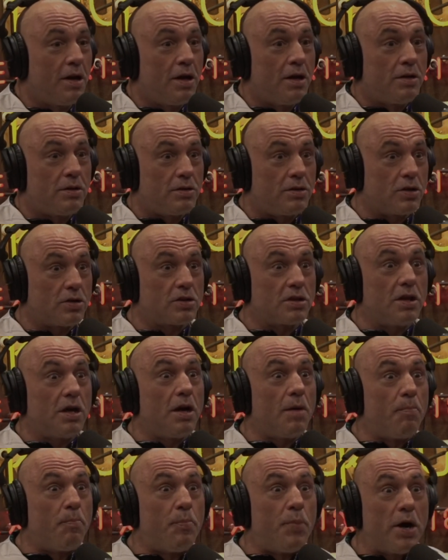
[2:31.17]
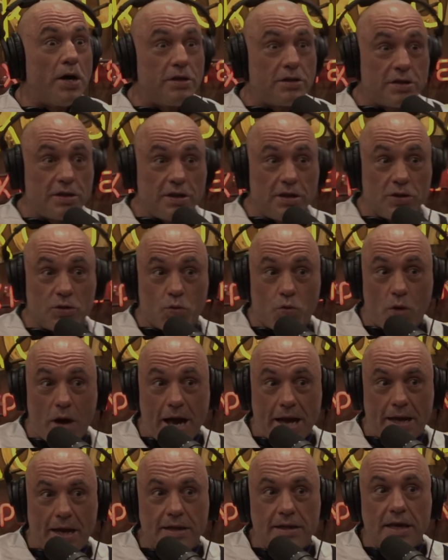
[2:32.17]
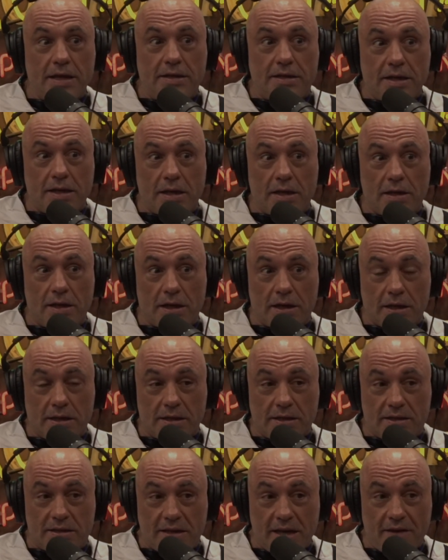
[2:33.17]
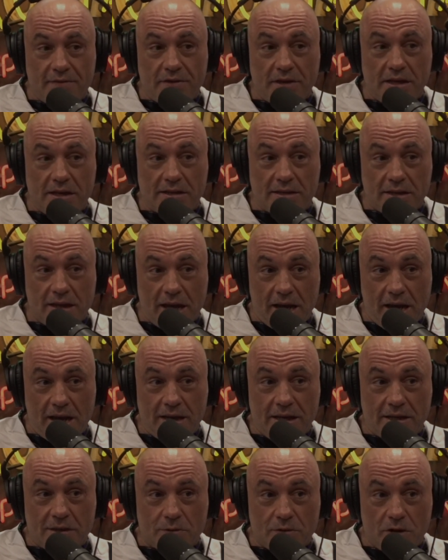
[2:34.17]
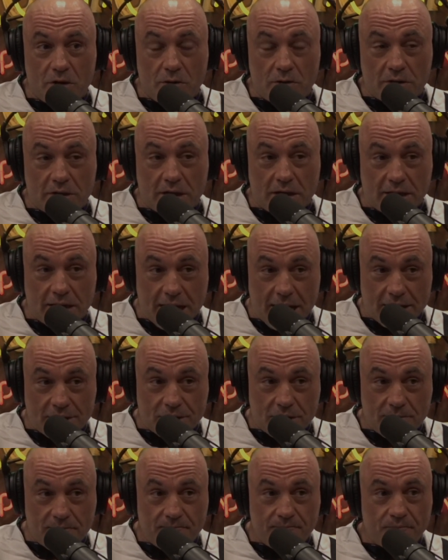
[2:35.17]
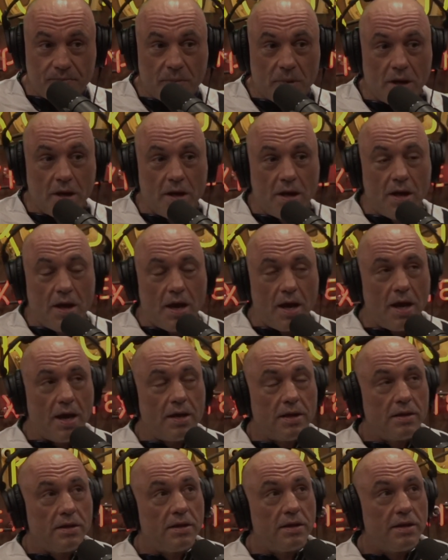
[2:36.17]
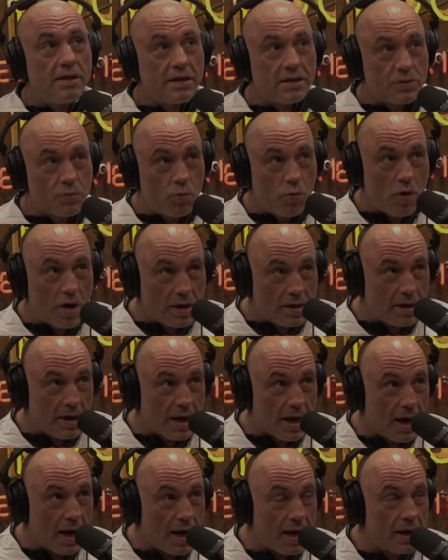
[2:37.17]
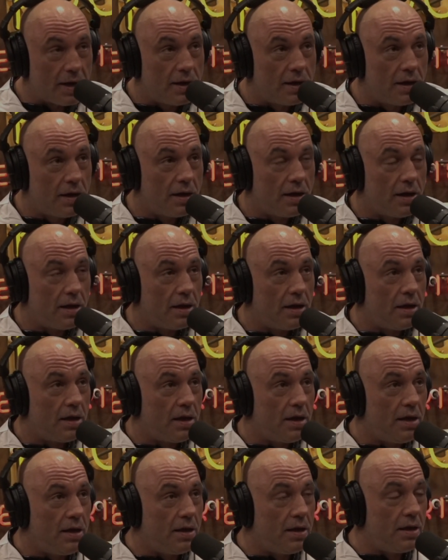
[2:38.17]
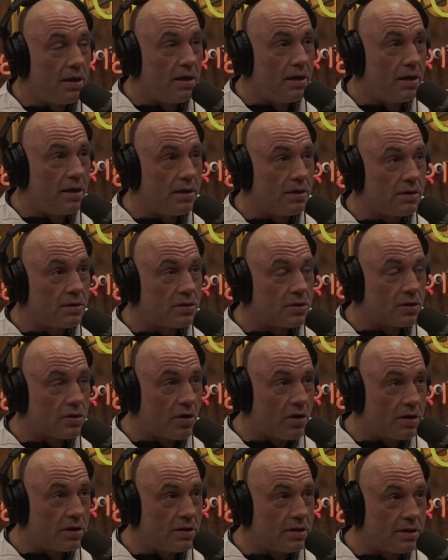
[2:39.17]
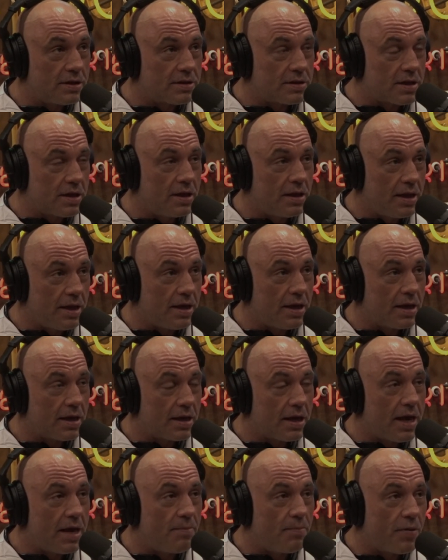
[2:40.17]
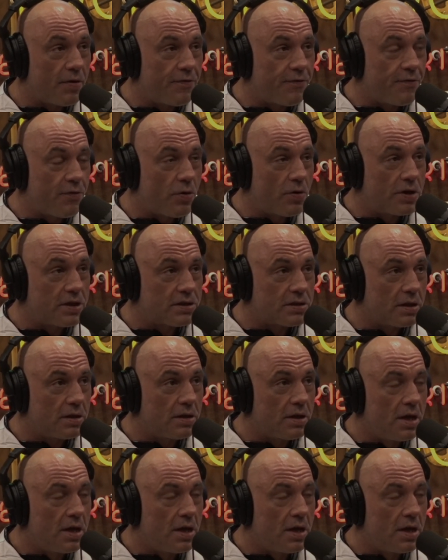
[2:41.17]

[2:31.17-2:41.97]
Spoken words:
There's a bunch of these and they did it like in the 70s and the 80s when no one can catch them. And this one guy, he started this clinic, and before he started